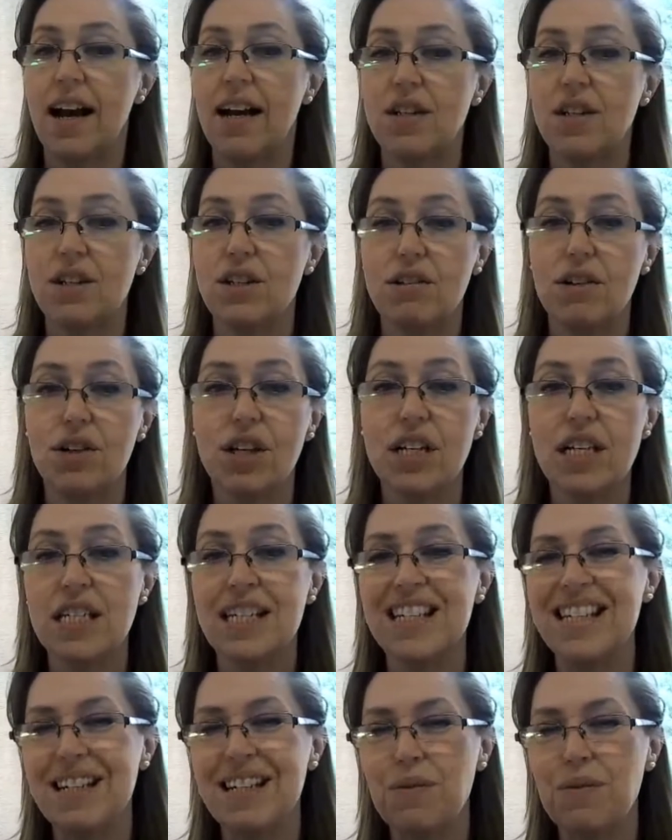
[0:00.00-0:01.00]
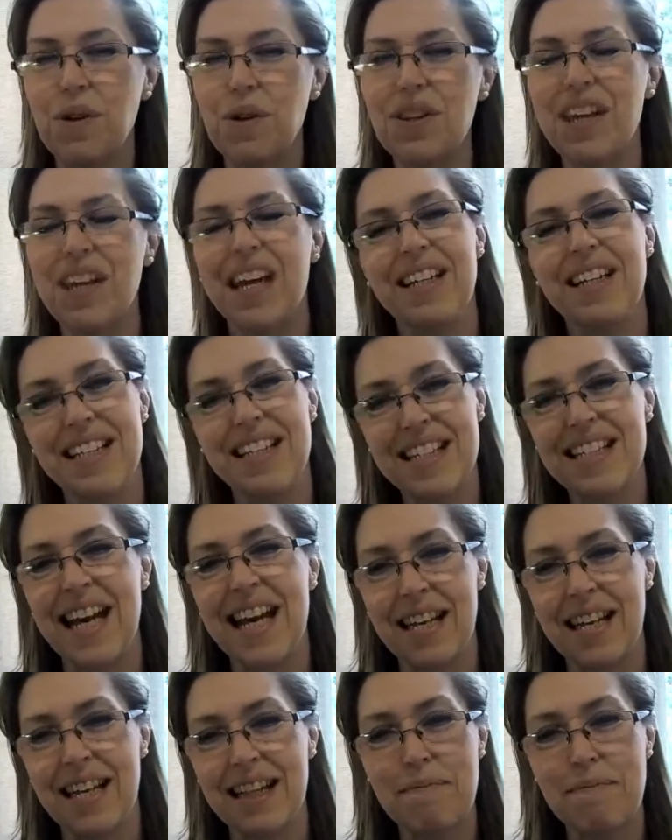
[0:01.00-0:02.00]
and you're looking to see what they
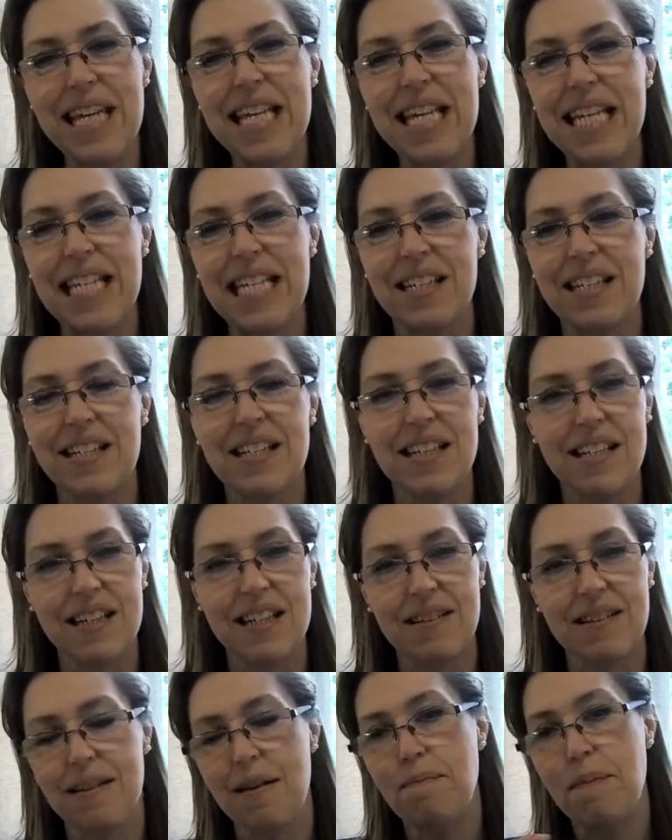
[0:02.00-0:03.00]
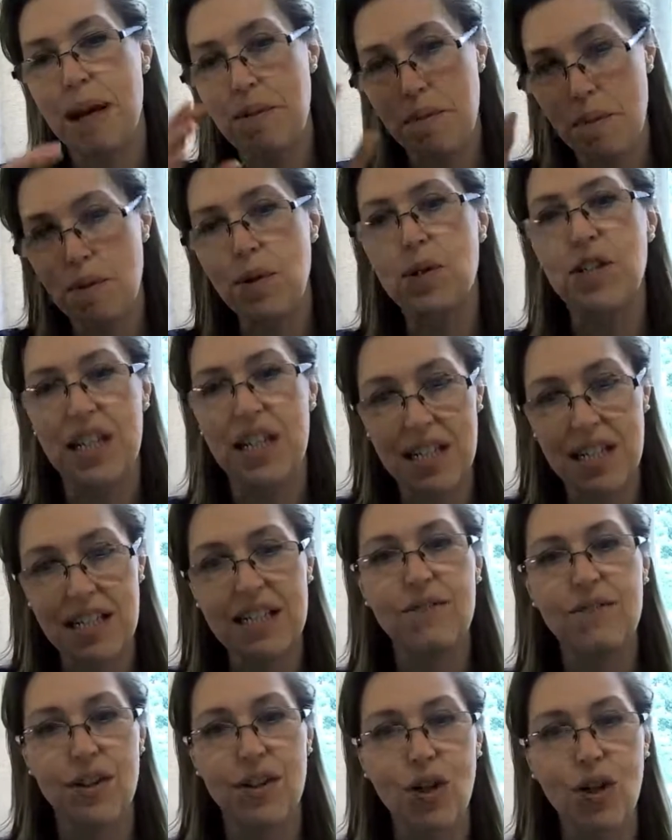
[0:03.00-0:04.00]
understand that means, and maybe put it in a
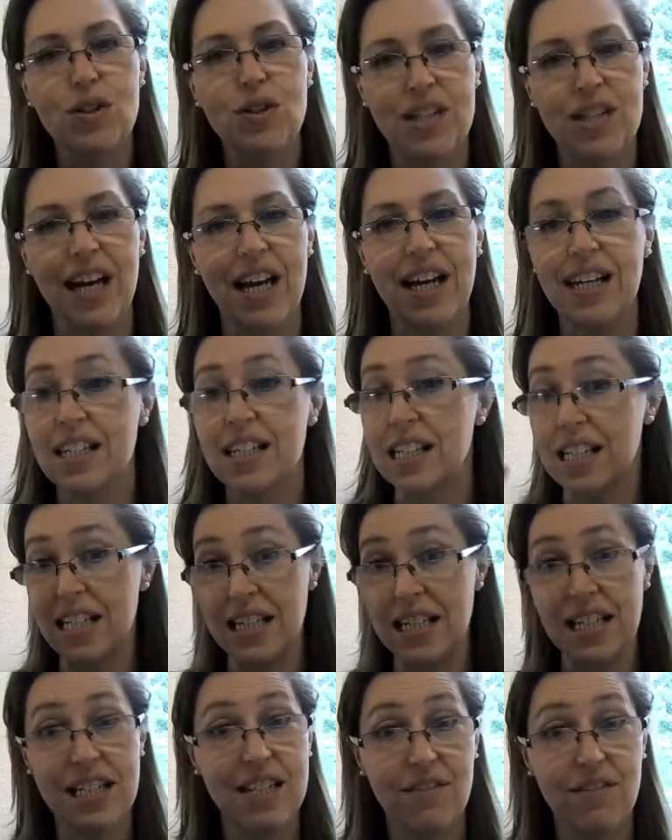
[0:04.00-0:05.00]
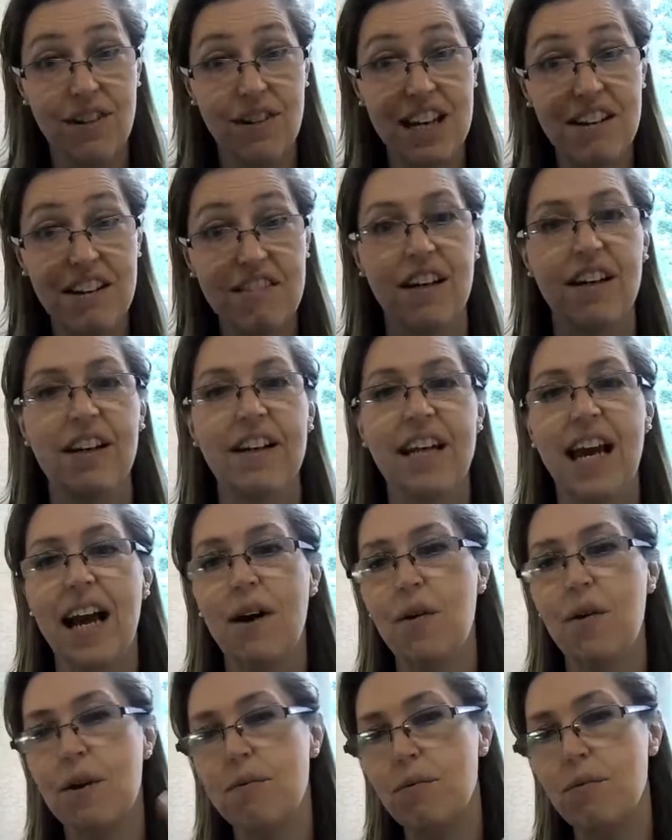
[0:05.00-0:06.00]
different context, in a different era, and
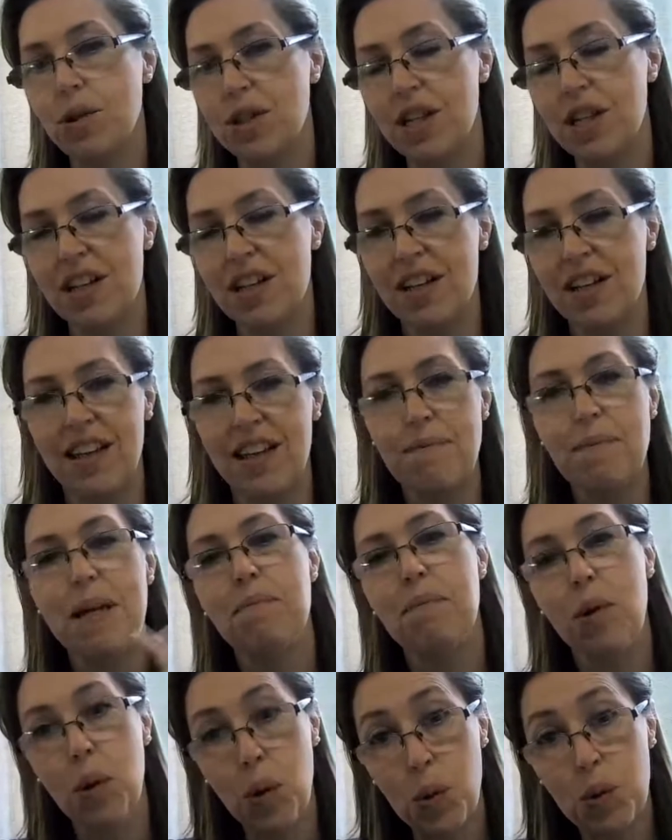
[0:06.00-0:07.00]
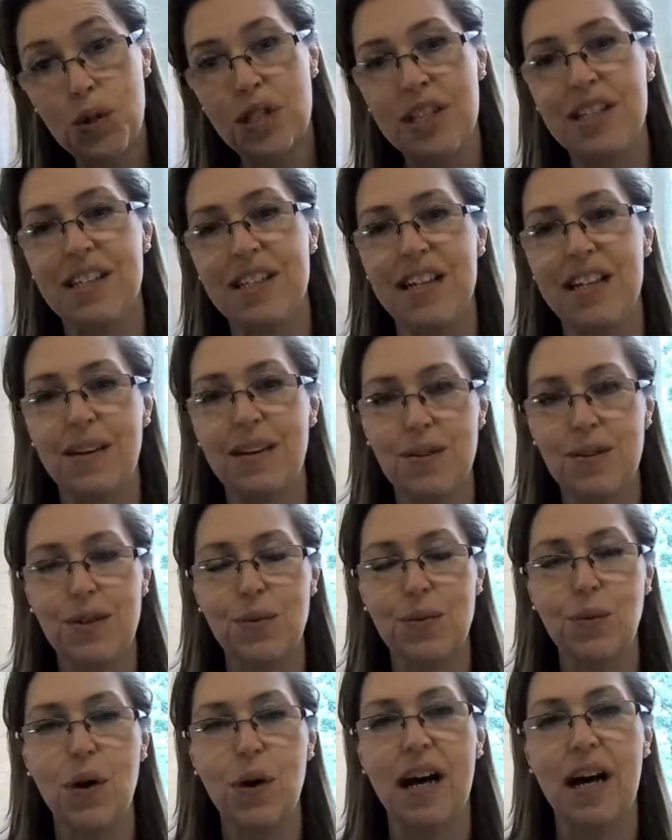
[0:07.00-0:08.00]
how it would be important
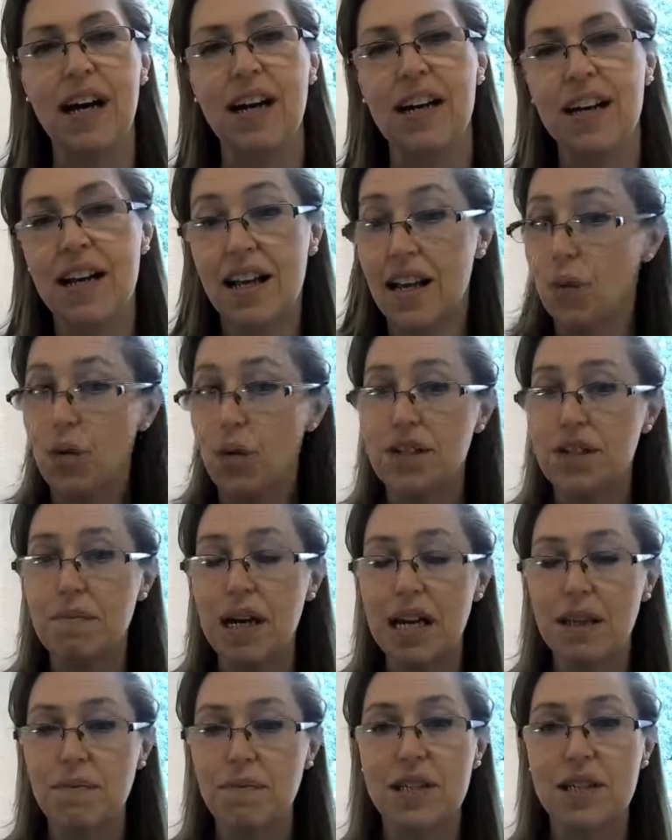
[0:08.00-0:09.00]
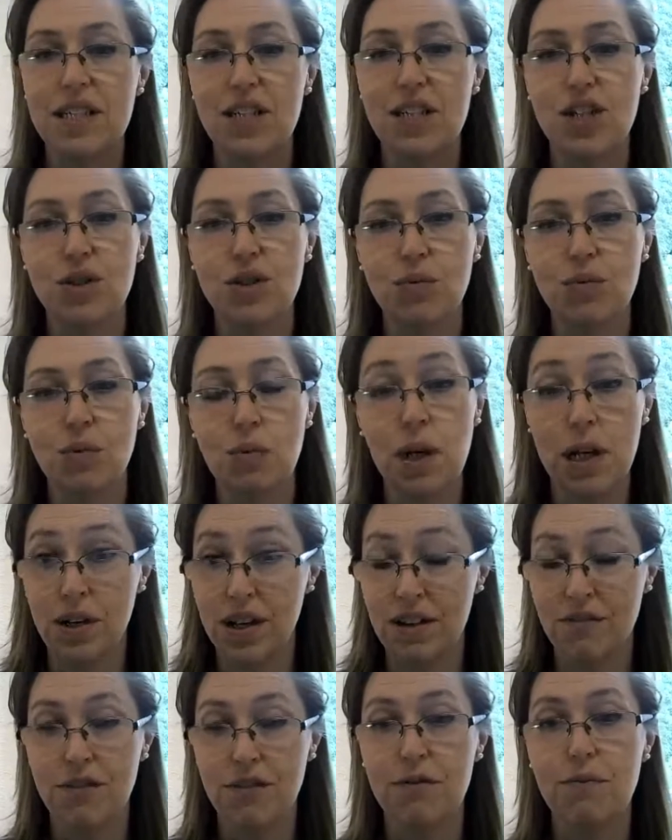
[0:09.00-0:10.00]
elsewhere. Whereas a mathematician will be
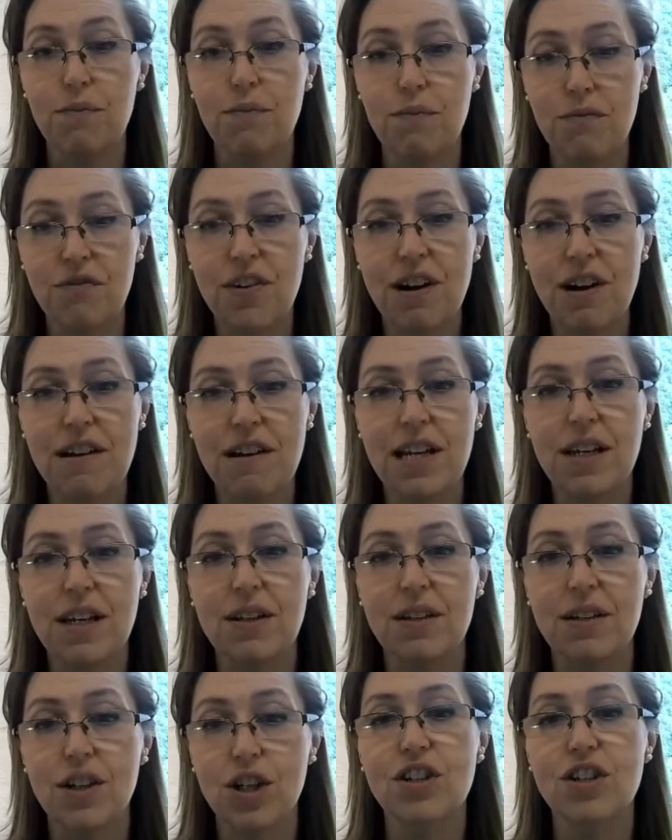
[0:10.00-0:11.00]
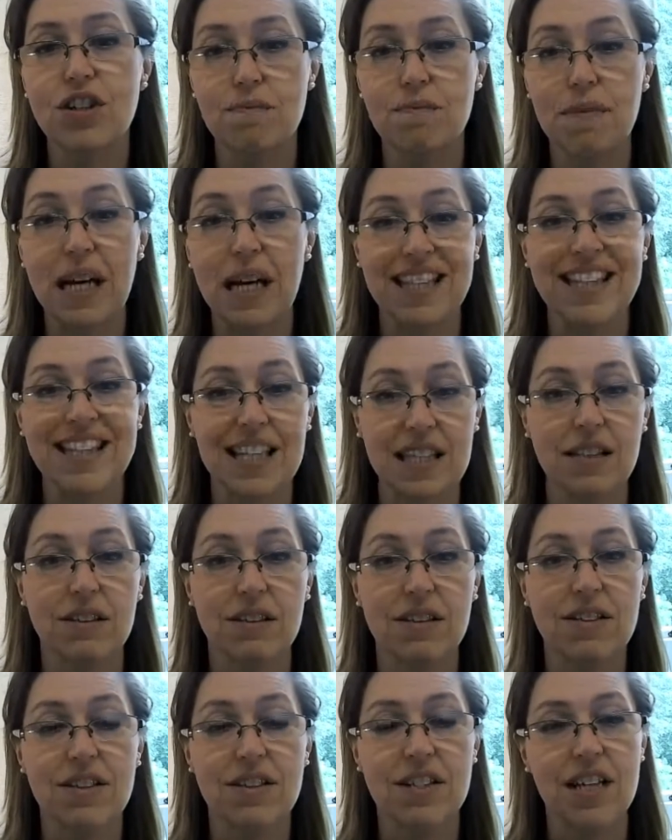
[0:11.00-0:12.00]
looking for very good math
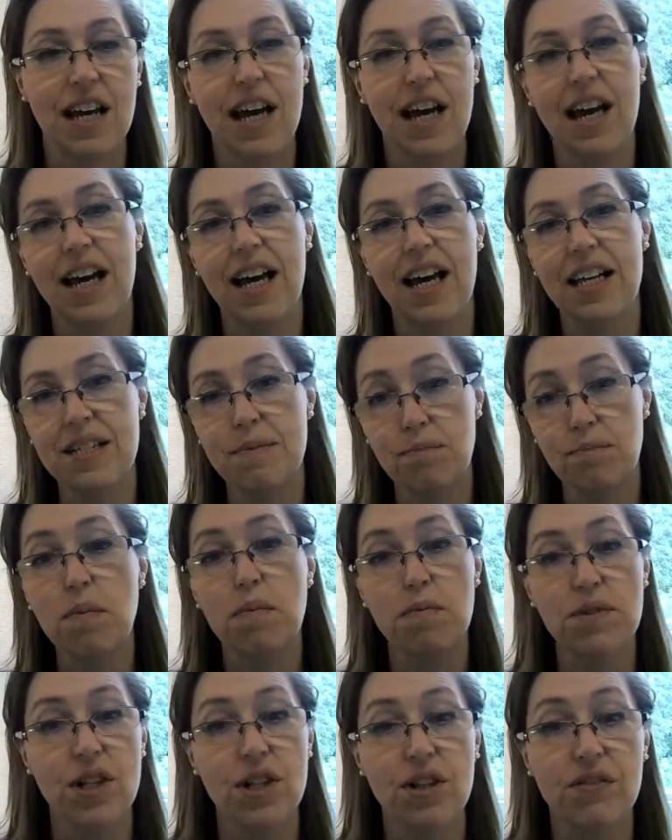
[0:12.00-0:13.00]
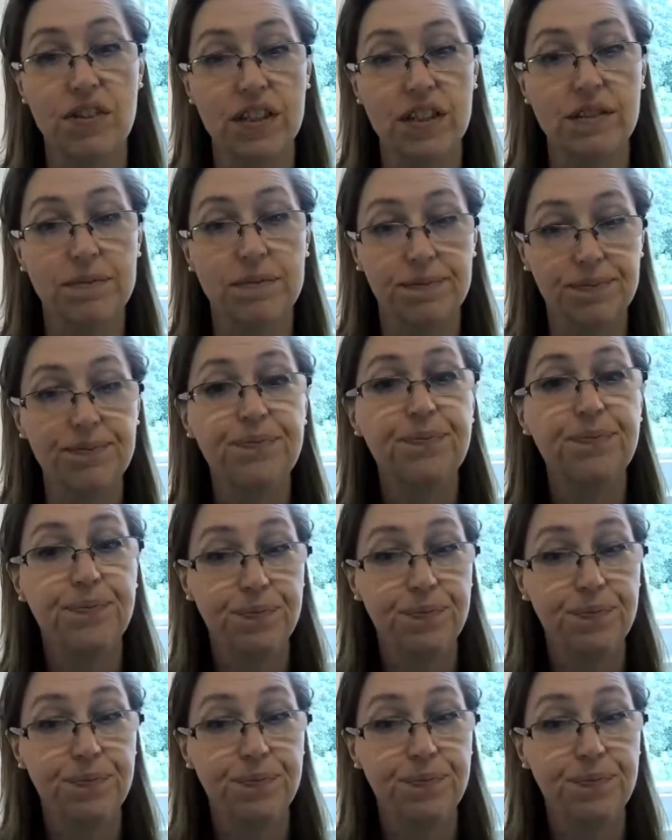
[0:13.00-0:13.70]
skills and problem solving.